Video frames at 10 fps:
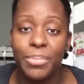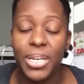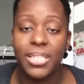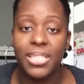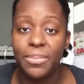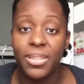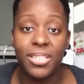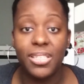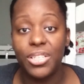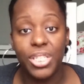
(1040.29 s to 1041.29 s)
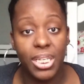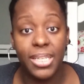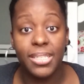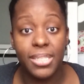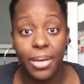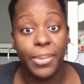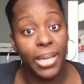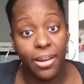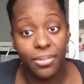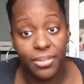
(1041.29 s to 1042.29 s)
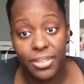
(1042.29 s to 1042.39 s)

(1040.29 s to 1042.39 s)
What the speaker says: but some of the stitching is coming out.